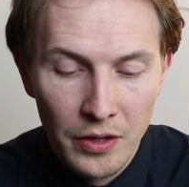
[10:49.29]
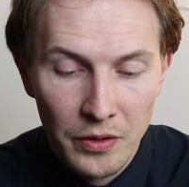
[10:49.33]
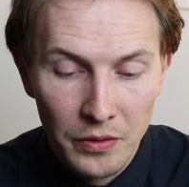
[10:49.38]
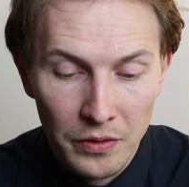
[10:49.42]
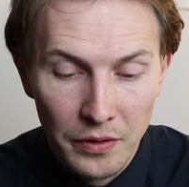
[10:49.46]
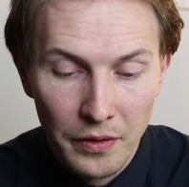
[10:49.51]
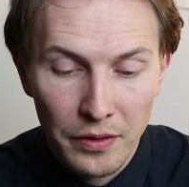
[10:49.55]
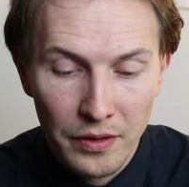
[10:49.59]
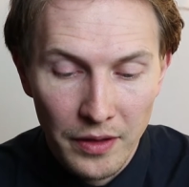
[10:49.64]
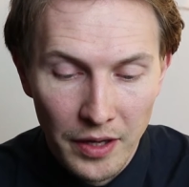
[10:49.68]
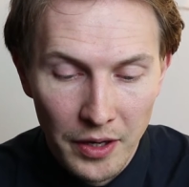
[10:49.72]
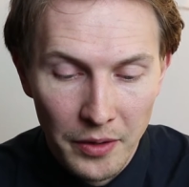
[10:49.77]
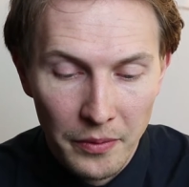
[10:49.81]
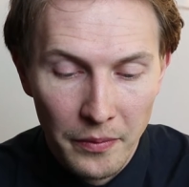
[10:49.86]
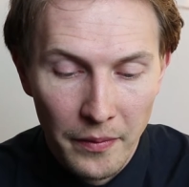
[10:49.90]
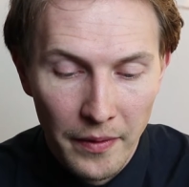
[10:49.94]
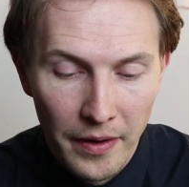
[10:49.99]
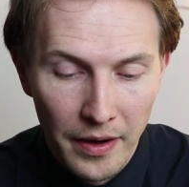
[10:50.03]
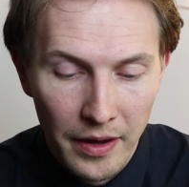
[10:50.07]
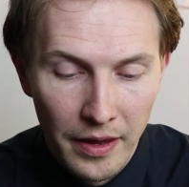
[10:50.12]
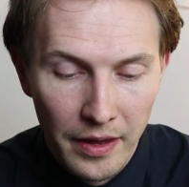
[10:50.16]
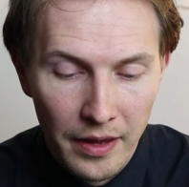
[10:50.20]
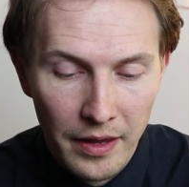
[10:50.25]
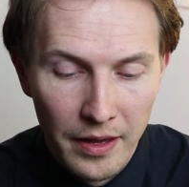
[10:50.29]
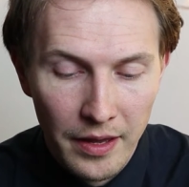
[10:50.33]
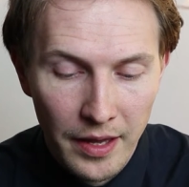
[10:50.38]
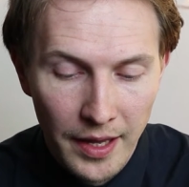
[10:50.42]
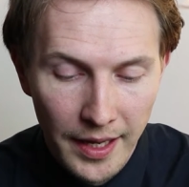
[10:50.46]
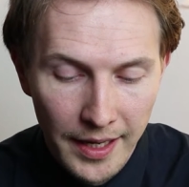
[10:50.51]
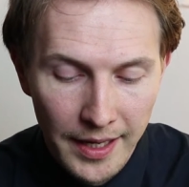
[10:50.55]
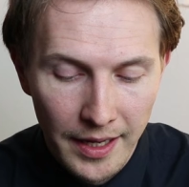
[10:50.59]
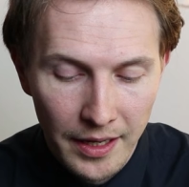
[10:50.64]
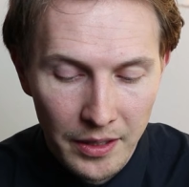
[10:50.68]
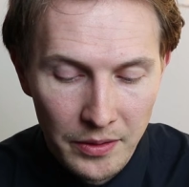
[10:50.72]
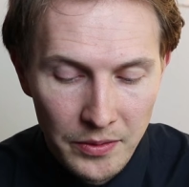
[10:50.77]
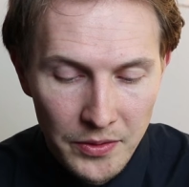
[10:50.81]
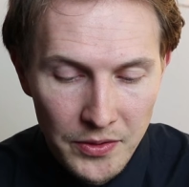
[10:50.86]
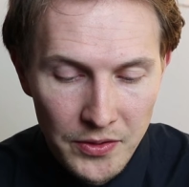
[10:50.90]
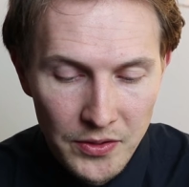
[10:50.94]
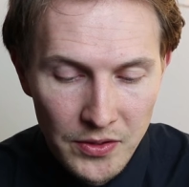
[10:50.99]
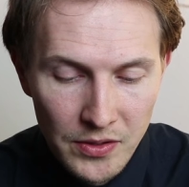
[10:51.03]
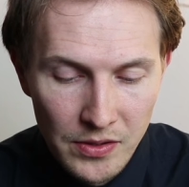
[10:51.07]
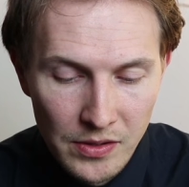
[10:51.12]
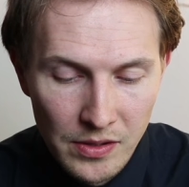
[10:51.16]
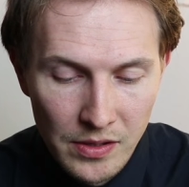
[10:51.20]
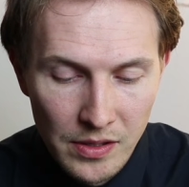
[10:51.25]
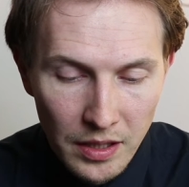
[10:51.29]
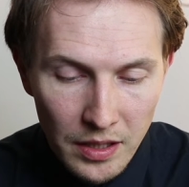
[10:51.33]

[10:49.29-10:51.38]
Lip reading: Roth IRA account.